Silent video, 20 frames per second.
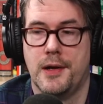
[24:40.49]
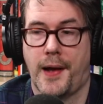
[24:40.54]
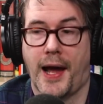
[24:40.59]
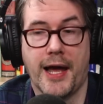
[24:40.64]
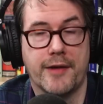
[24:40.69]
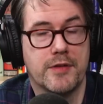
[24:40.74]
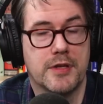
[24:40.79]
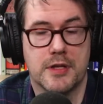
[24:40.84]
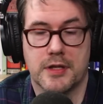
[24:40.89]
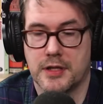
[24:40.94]
I
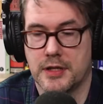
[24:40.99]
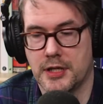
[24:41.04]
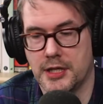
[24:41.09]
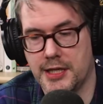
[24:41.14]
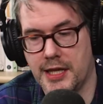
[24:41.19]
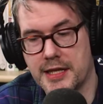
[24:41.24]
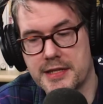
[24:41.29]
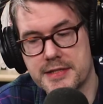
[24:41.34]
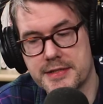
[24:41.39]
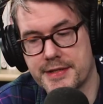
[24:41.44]
haven't
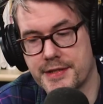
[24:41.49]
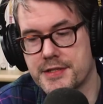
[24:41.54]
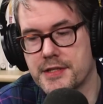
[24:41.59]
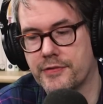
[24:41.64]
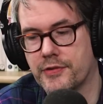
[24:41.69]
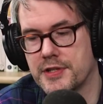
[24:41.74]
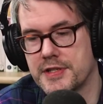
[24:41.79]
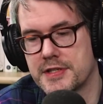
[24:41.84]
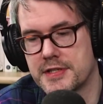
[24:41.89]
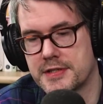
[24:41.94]
uh,
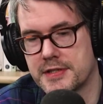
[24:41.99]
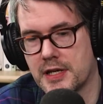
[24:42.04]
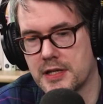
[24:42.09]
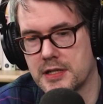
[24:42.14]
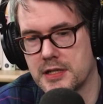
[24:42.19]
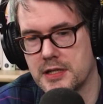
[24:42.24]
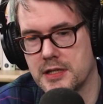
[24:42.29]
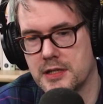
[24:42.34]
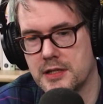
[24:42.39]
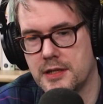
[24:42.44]
extensively
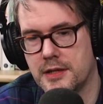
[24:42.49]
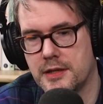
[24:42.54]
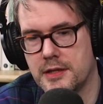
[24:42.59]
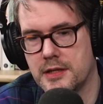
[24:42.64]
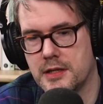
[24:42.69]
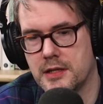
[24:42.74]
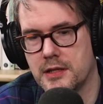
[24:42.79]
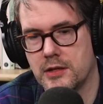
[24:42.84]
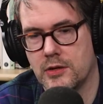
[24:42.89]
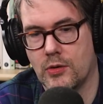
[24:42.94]
studied
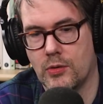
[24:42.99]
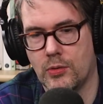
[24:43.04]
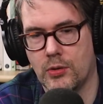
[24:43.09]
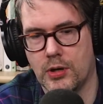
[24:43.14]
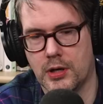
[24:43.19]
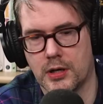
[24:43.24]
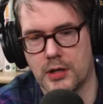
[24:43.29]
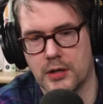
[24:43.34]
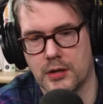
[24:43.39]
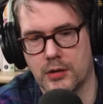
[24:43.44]
the
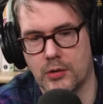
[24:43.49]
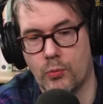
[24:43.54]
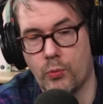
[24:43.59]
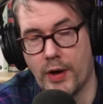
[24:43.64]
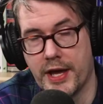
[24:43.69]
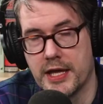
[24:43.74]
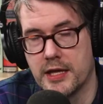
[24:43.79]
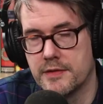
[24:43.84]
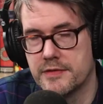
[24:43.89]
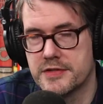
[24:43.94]
uh,
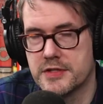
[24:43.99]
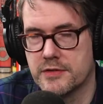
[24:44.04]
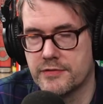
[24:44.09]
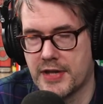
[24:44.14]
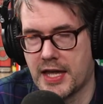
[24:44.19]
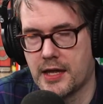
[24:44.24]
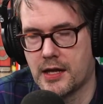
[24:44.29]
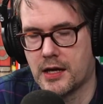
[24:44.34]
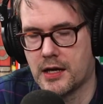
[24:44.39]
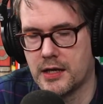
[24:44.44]
waves
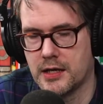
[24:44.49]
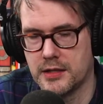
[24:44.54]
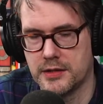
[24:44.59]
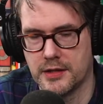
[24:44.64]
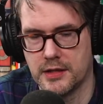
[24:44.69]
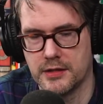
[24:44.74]
of A I.